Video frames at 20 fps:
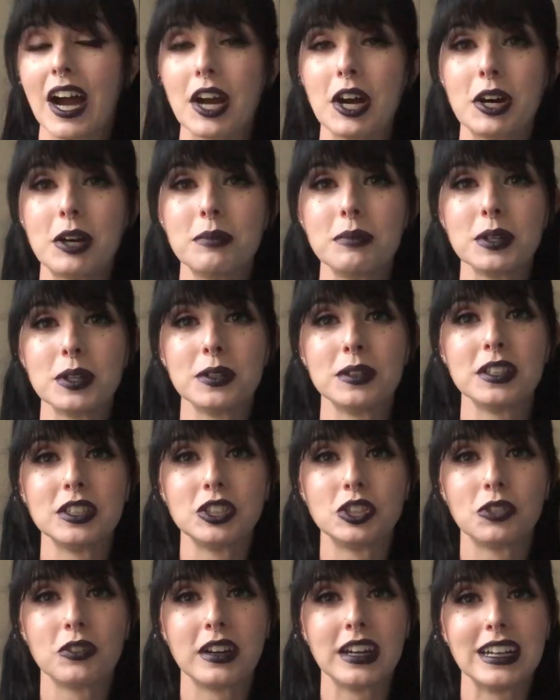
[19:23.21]
I hope you
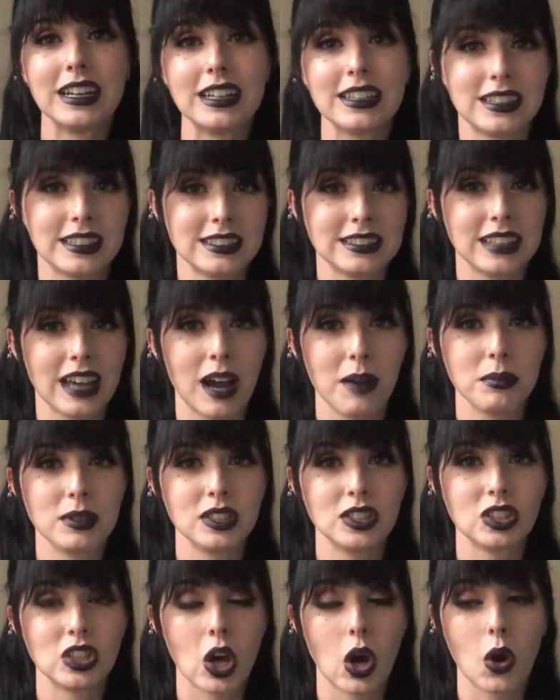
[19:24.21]
enjoyed this
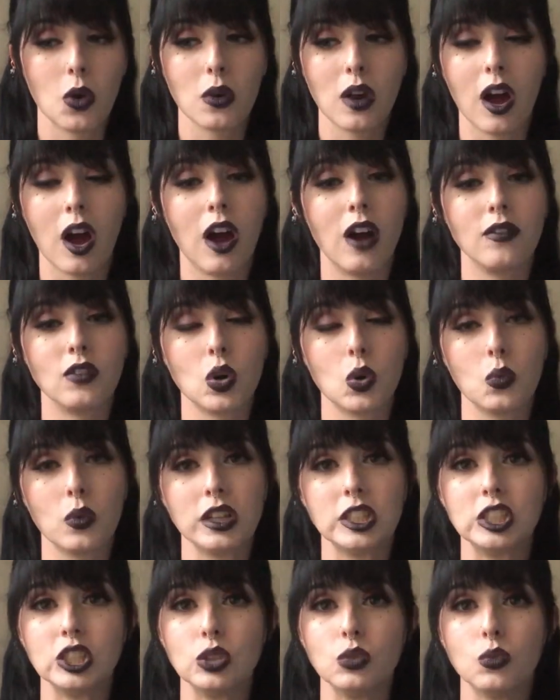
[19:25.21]
episode of
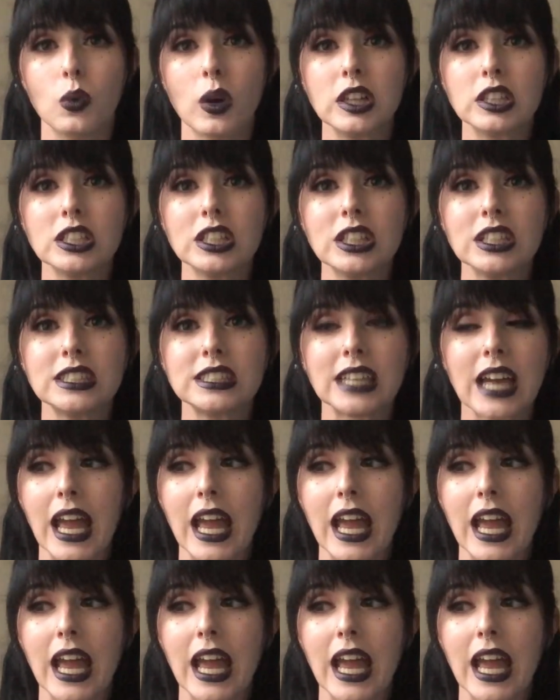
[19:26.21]
Witchy Wonders,